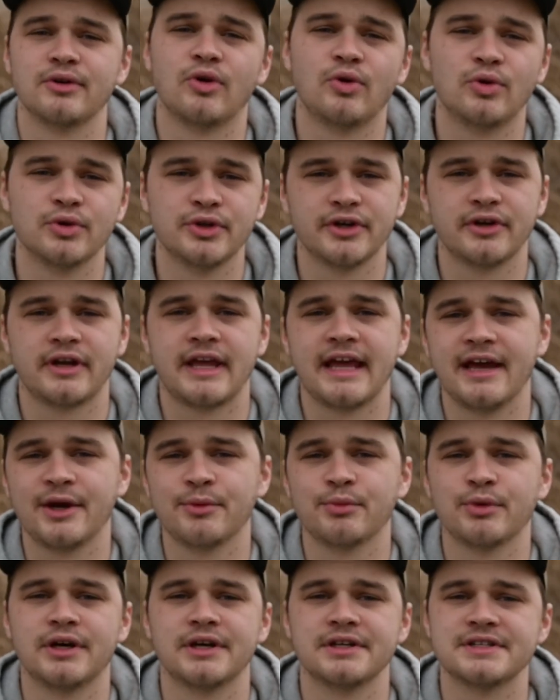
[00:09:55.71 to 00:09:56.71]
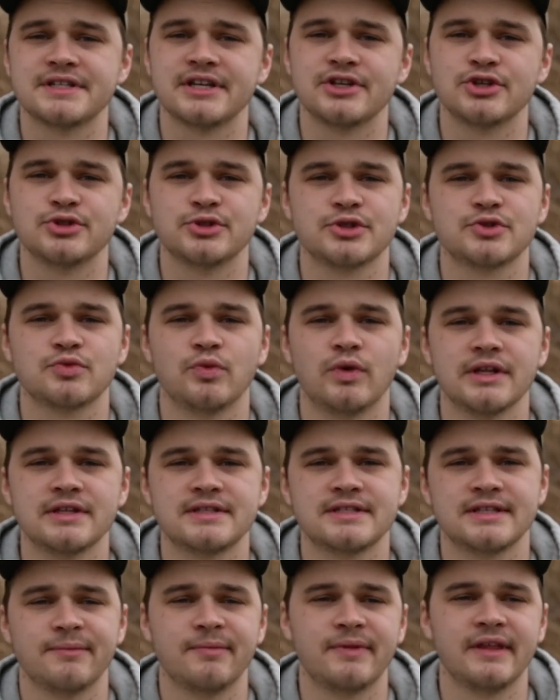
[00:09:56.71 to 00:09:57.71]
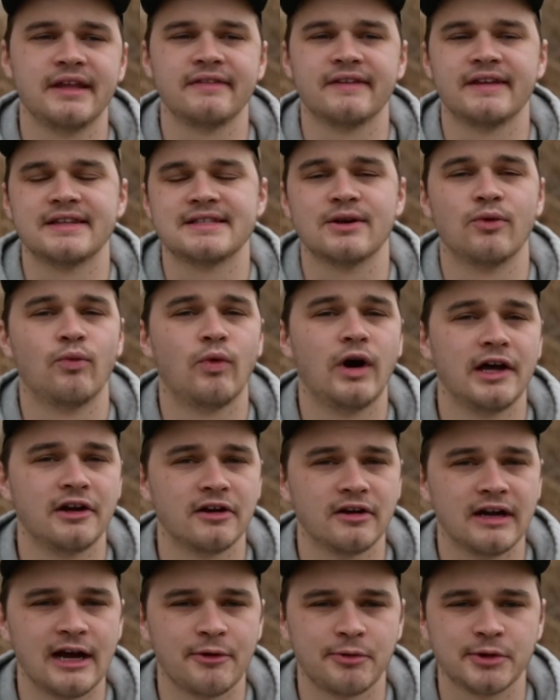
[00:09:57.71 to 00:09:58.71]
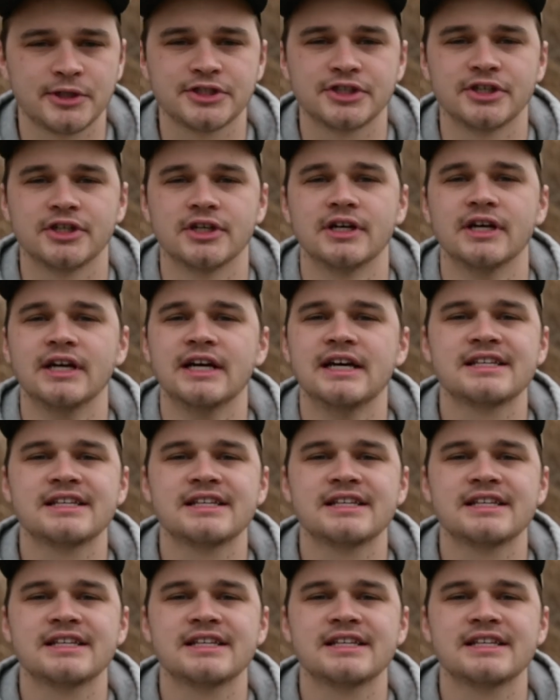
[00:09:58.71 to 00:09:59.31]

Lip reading: older cameras, and you just want something that's a wider aperture,